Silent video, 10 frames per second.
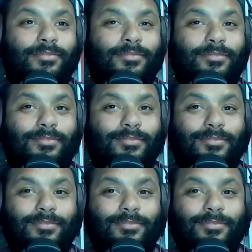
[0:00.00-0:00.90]

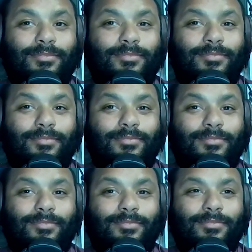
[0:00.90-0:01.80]

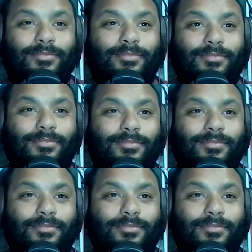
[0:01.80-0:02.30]
(not speaking)